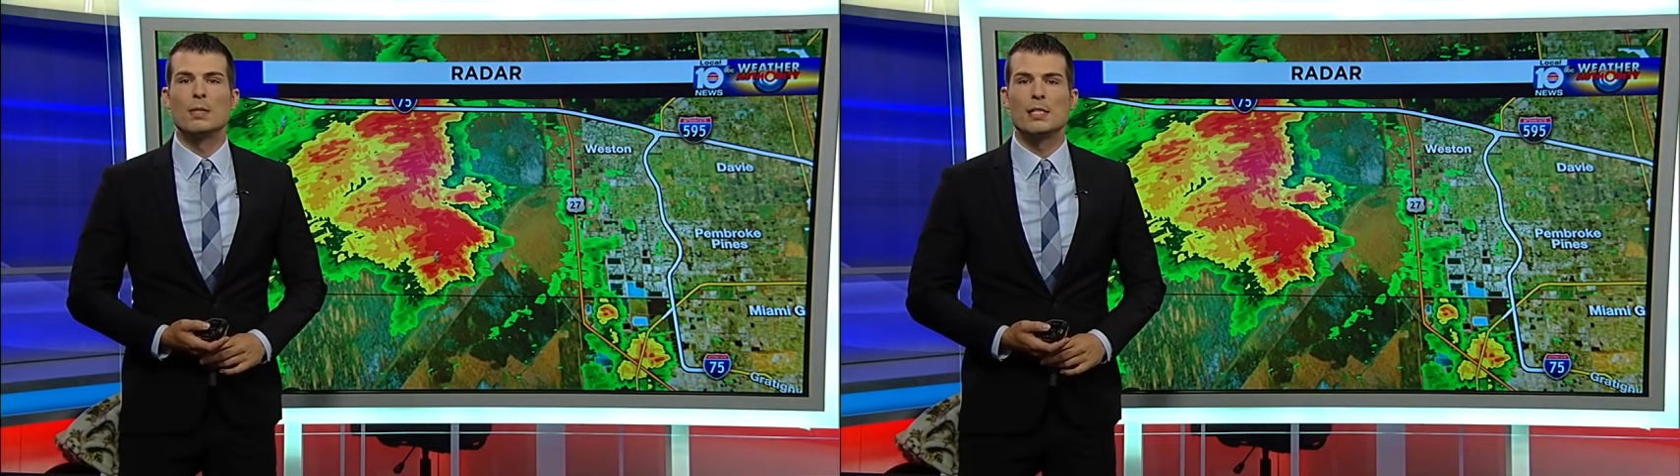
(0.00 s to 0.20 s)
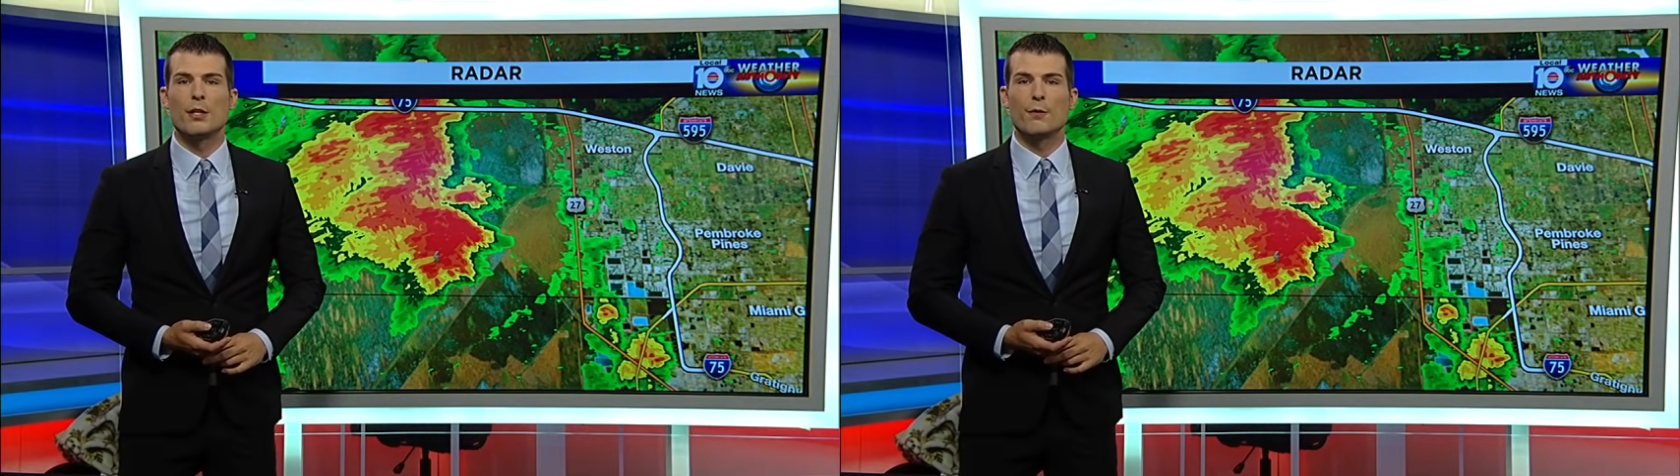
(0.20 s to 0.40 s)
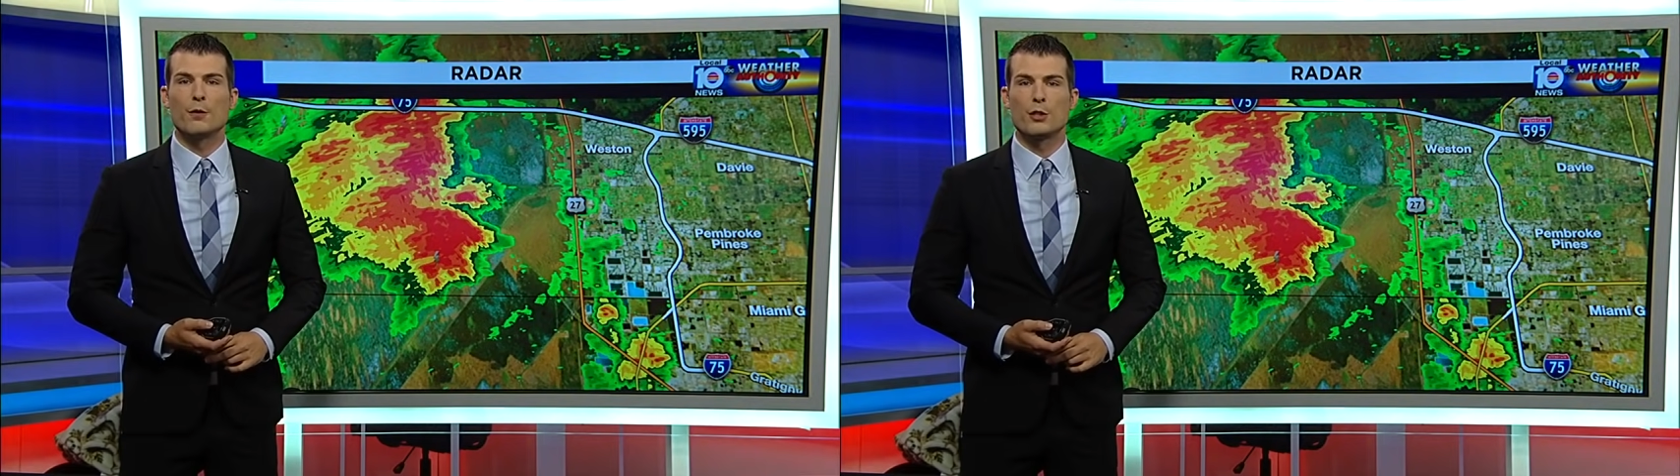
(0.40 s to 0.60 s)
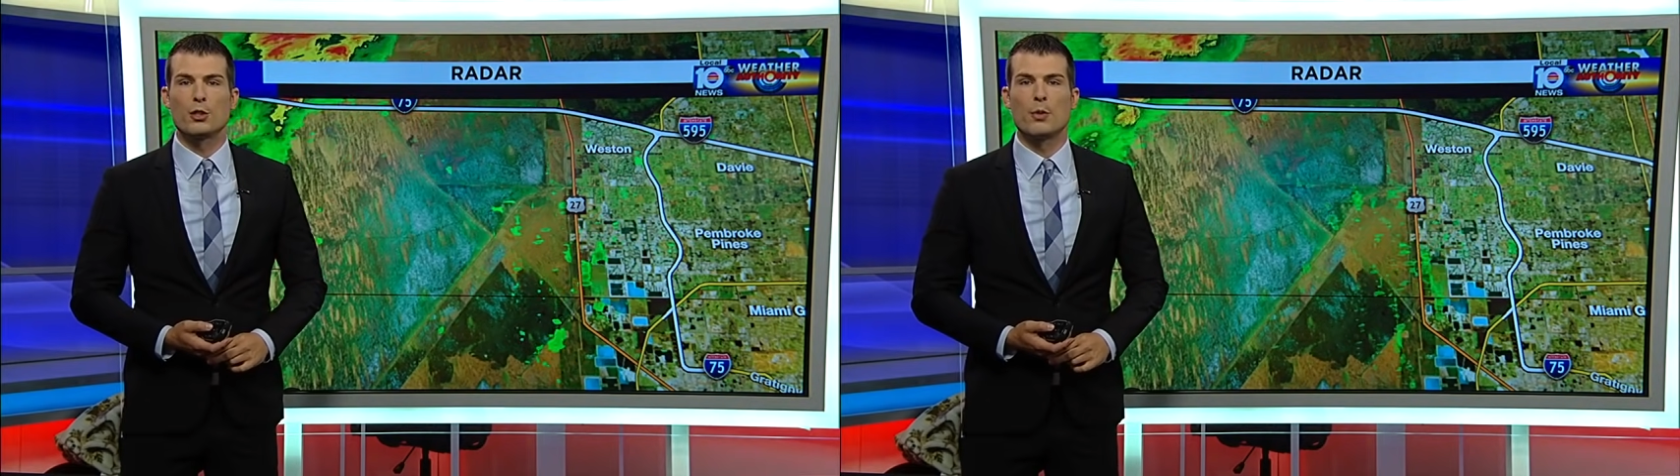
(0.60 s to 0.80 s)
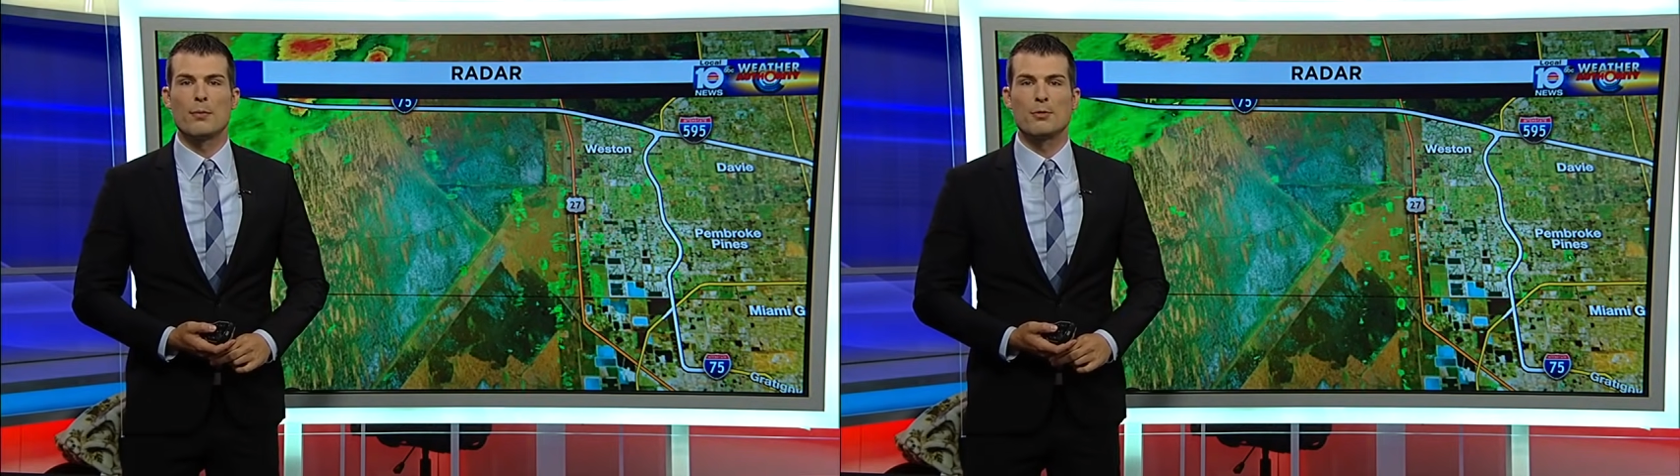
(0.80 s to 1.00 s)
we see our first
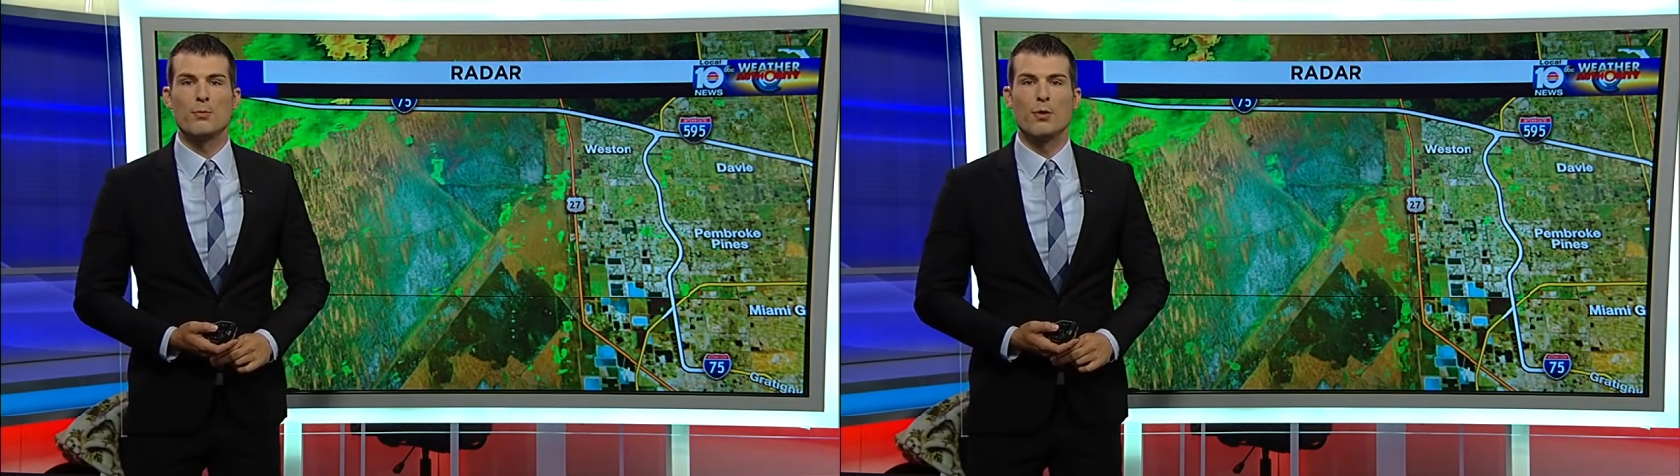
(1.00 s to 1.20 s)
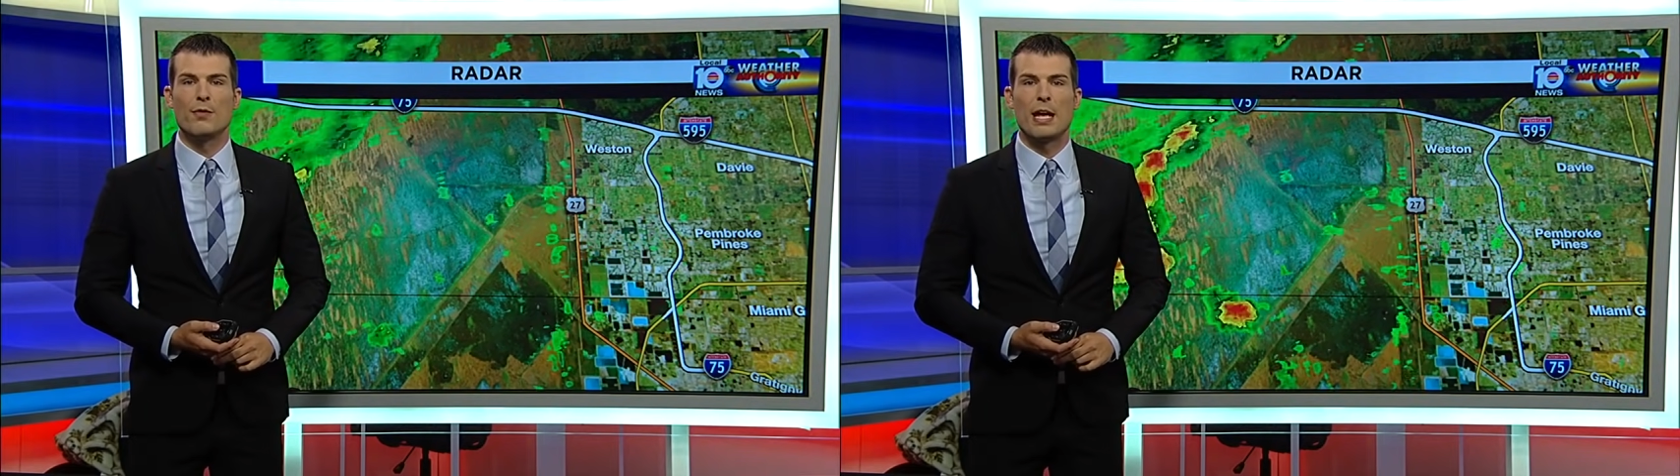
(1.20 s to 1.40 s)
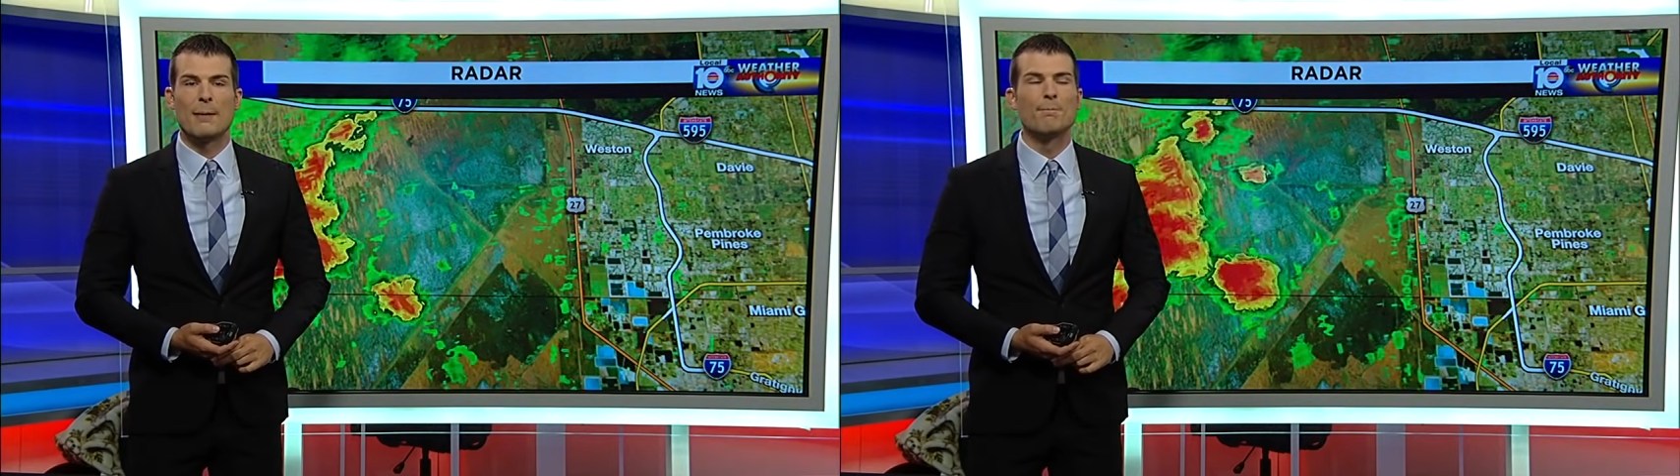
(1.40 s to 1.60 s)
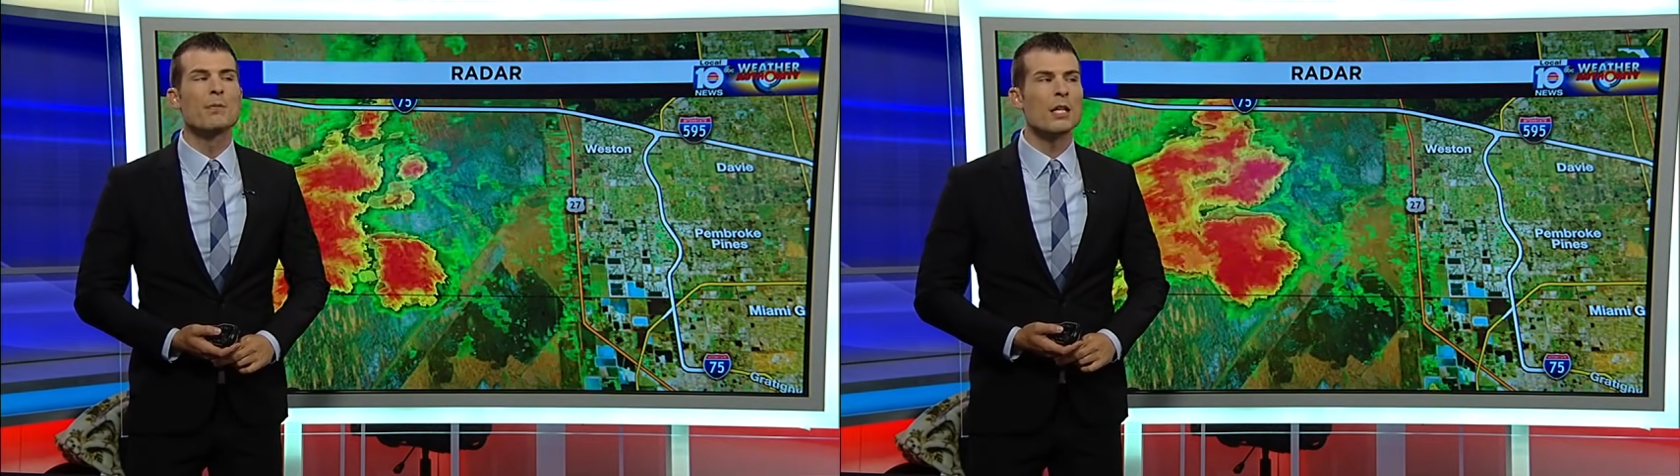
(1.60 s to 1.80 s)
storms move in